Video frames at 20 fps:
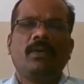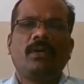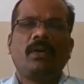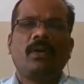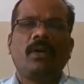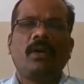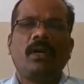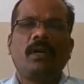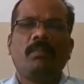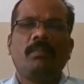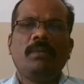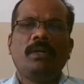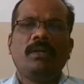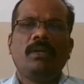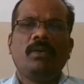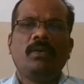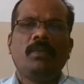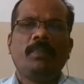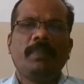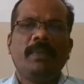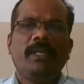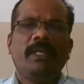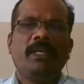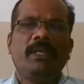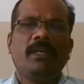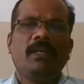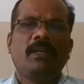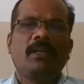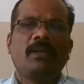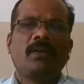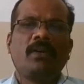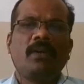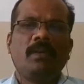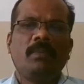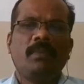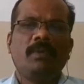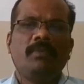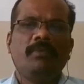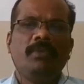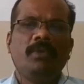common opinion or
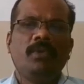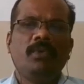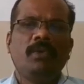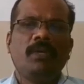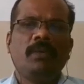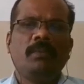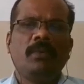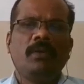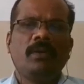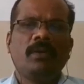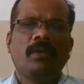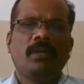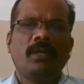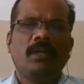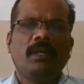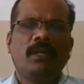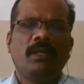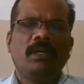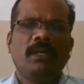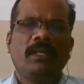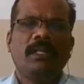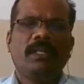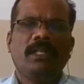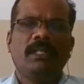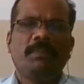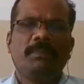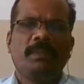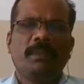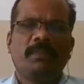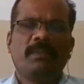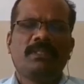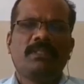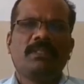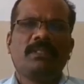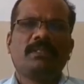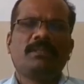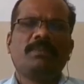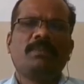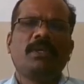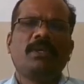common view among in the
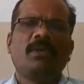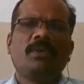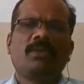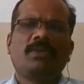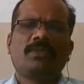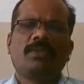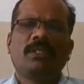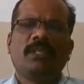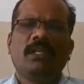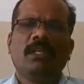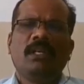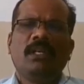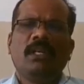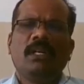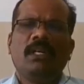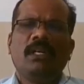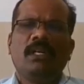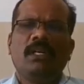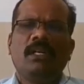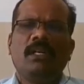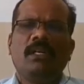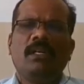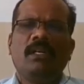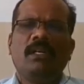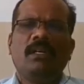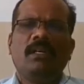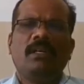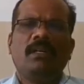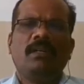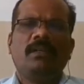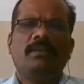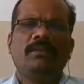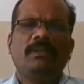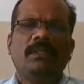premises, because the